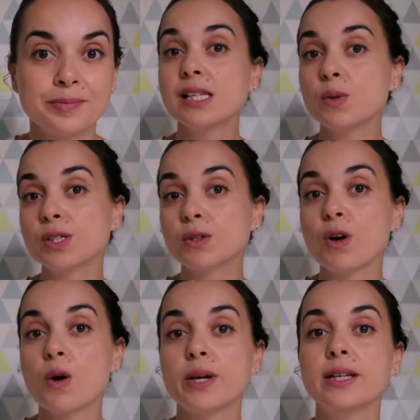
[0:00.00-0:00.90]
As I was
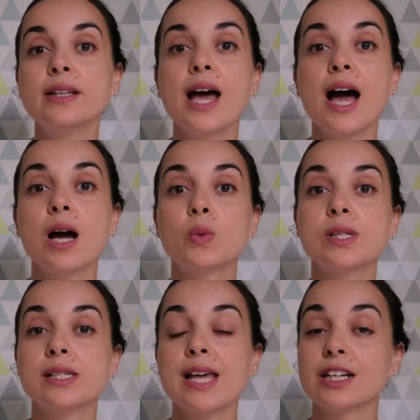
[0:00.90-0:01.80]
growing, I
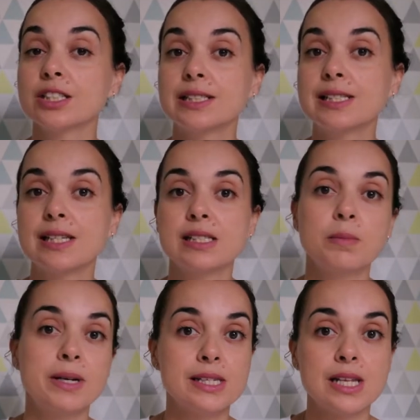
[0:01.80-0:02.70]
was actually
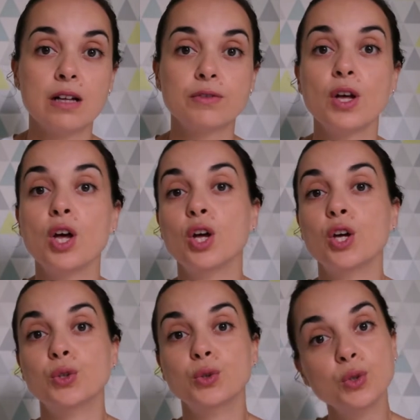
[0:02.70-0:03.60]
setting myself
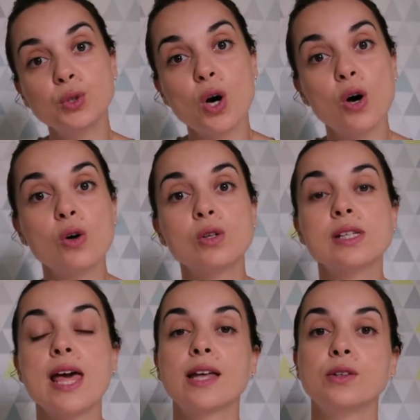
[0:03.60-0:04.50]
new
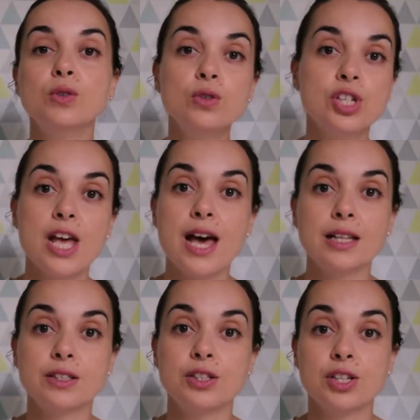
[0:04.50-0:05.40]
goals and new
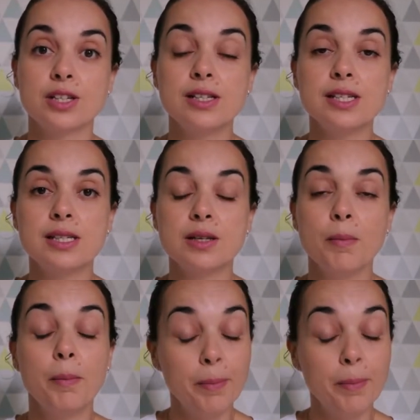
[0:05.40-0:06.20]
challenges,